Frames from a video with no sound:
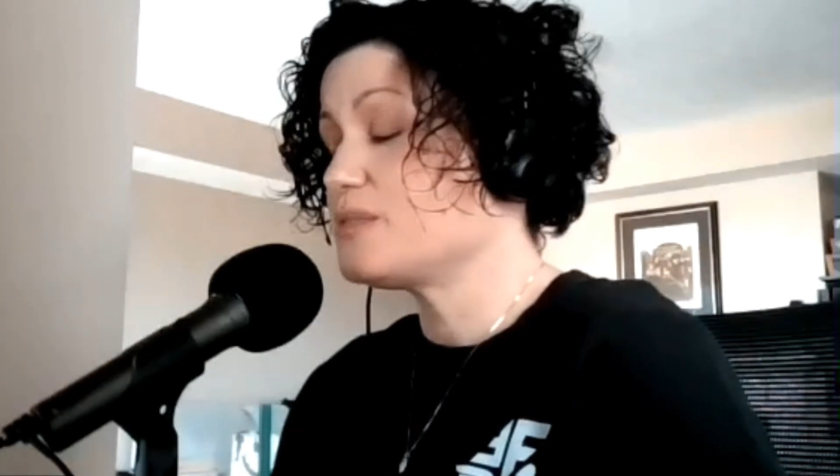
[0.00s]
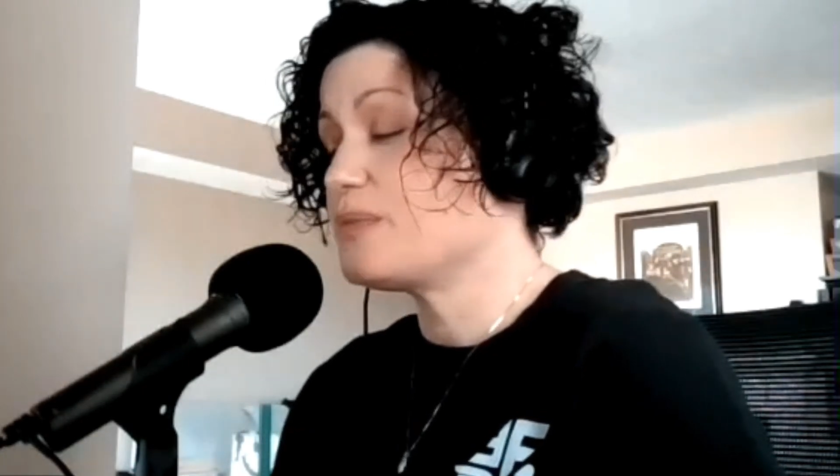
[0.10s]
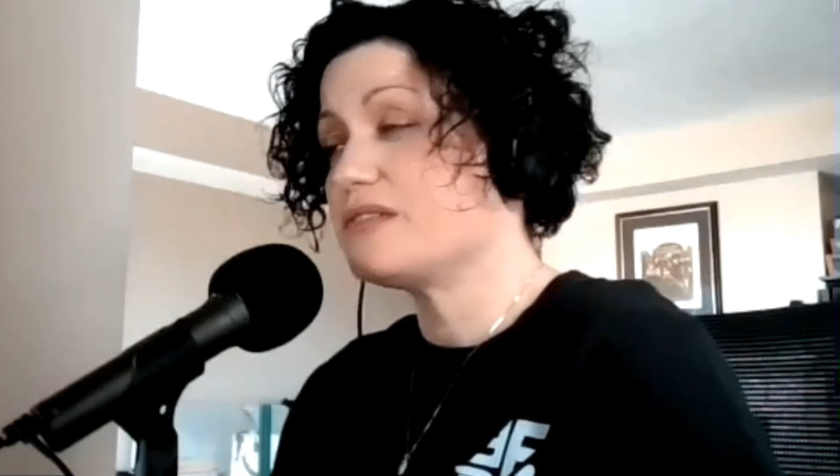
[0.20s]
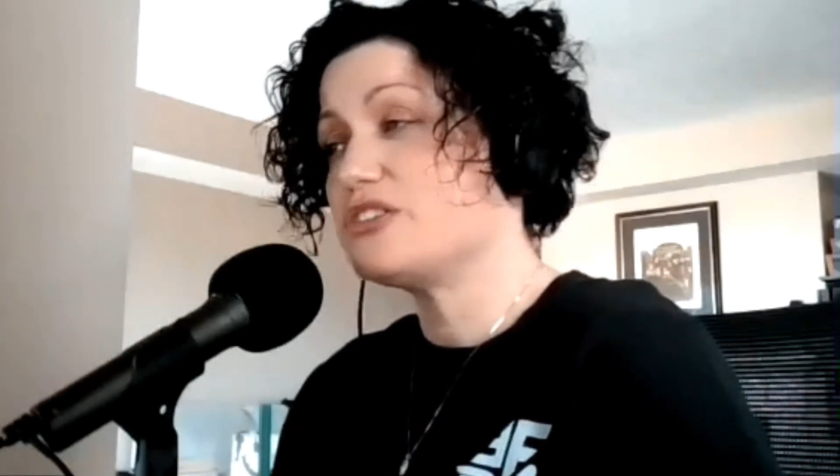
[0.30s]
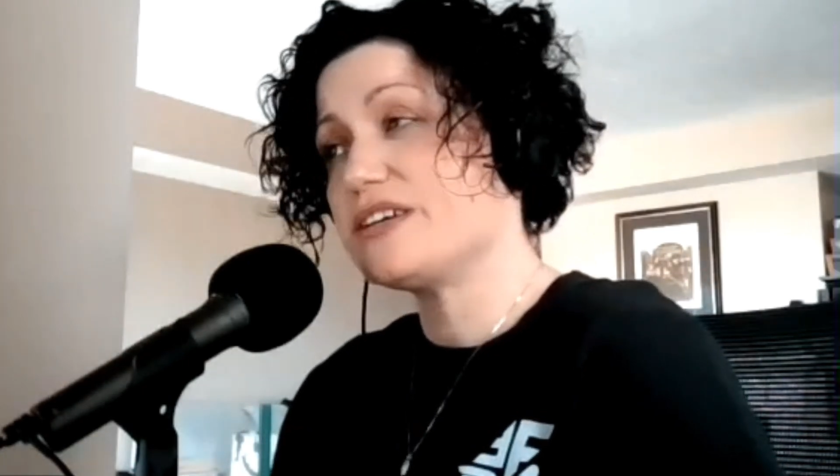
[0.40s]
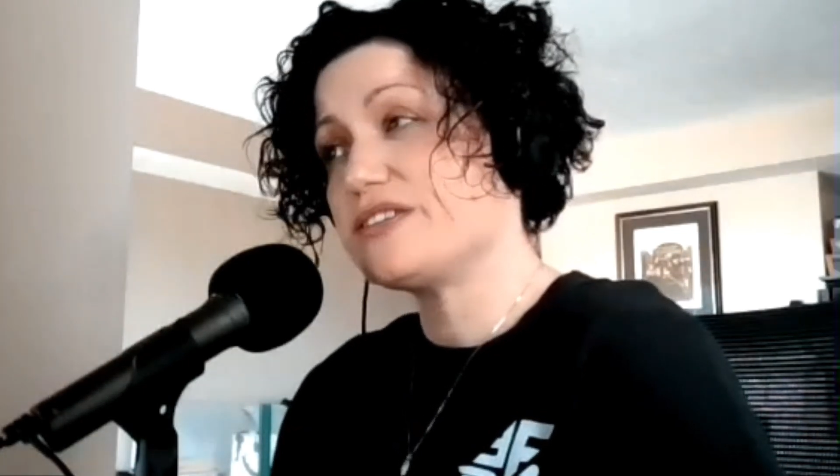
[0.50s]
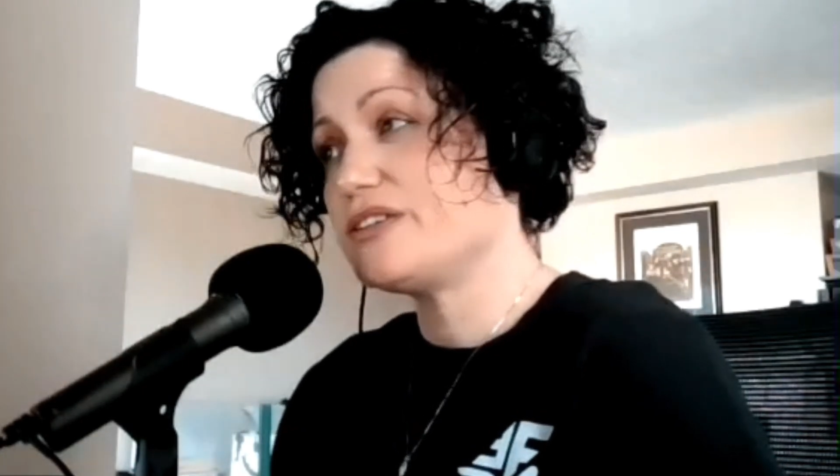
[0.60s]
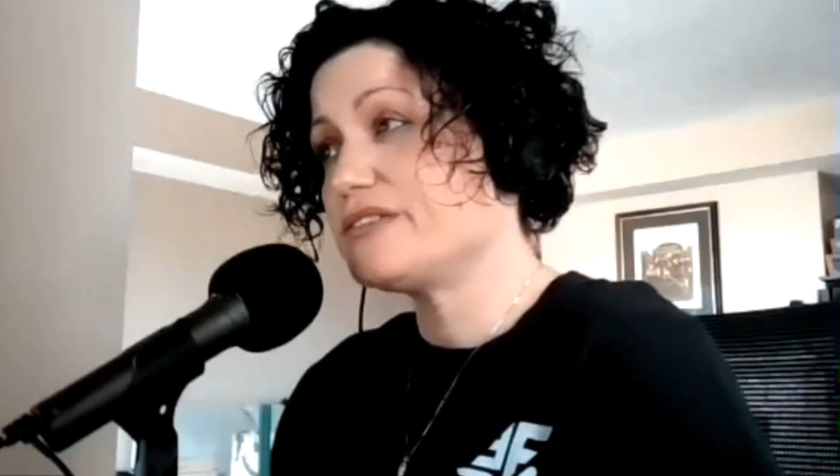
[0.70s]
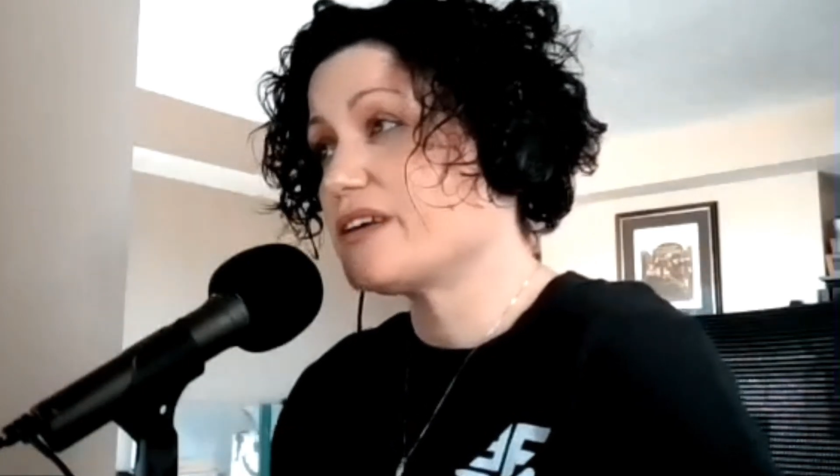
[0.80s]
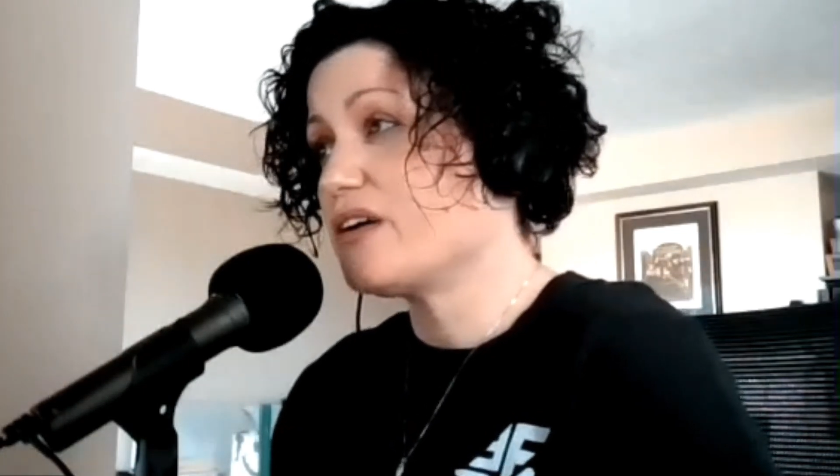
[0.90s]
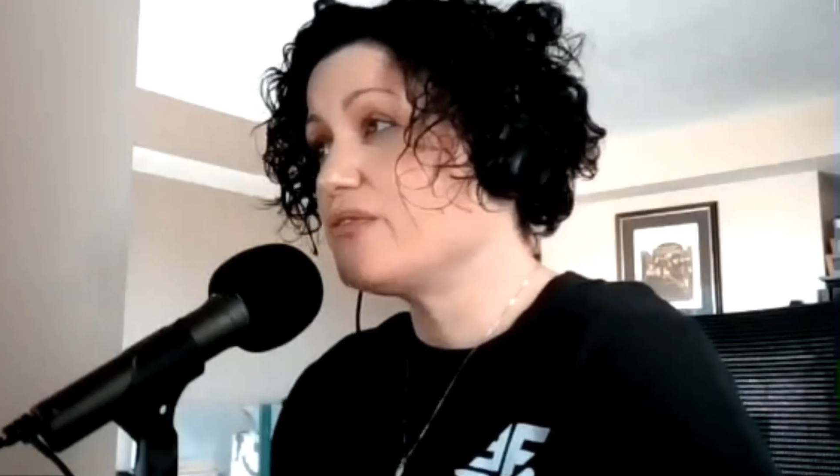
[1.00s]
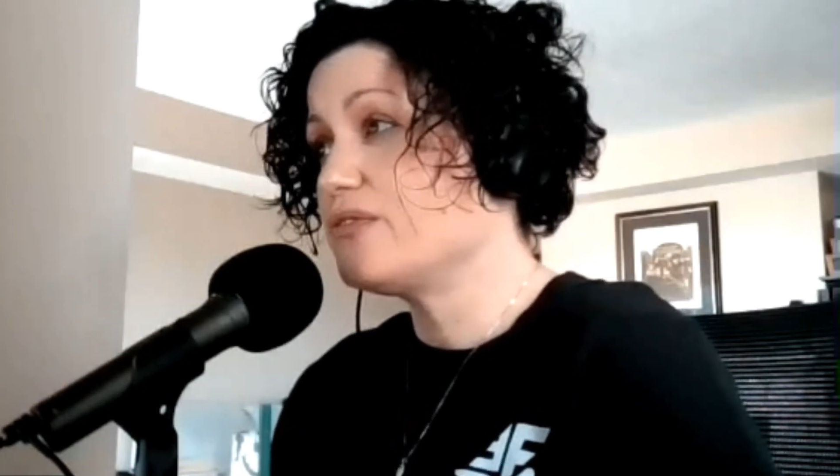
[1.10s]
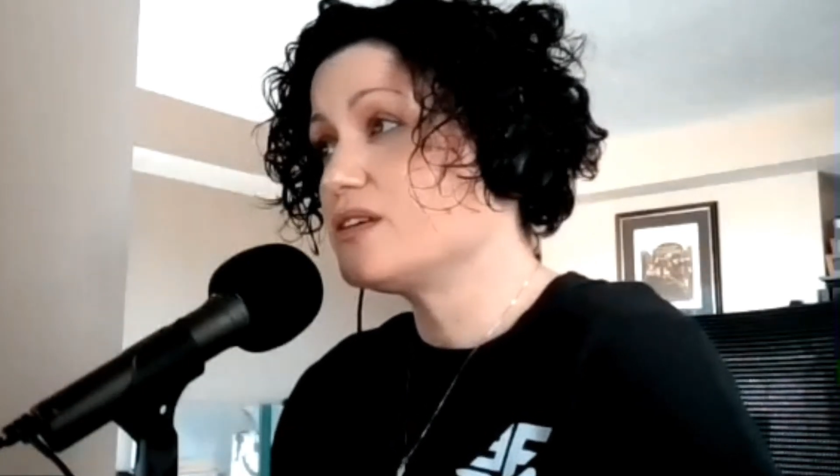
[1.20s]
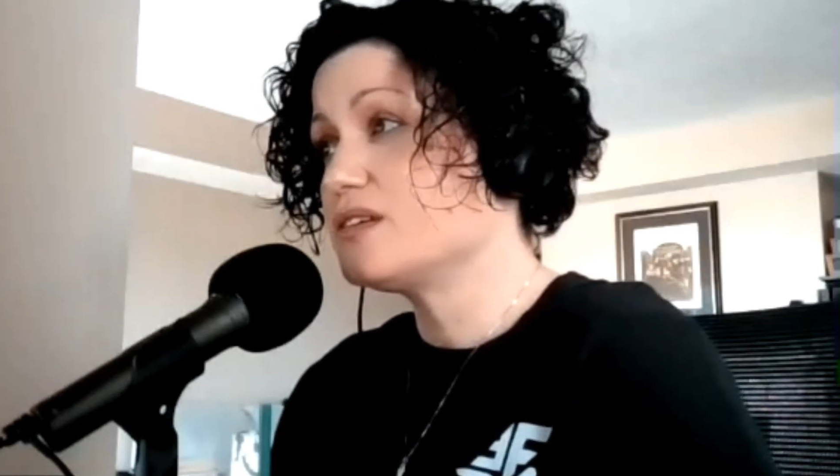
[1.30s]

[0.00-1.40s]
apologize to yourself,